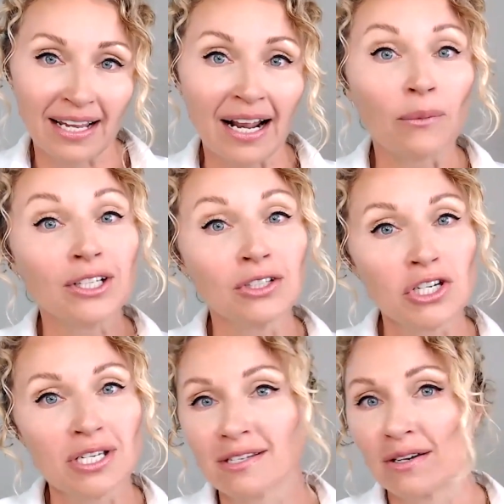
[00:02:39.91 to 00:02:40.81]
And I want you
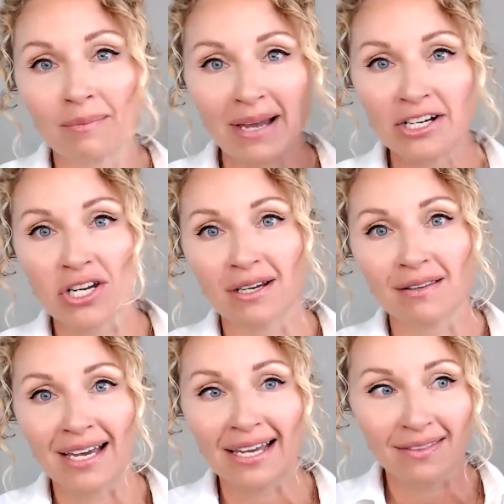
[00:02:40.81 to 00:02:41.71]
just to imagine
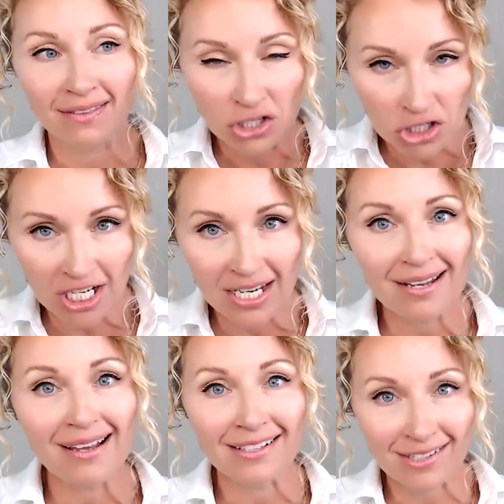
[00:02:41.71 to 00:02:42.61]
that the
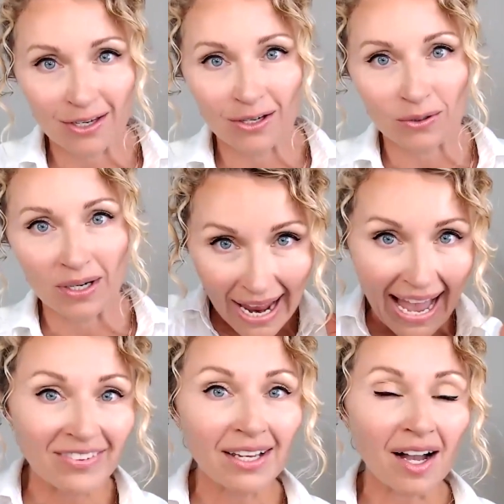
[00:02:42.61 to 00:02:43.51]
she is you having a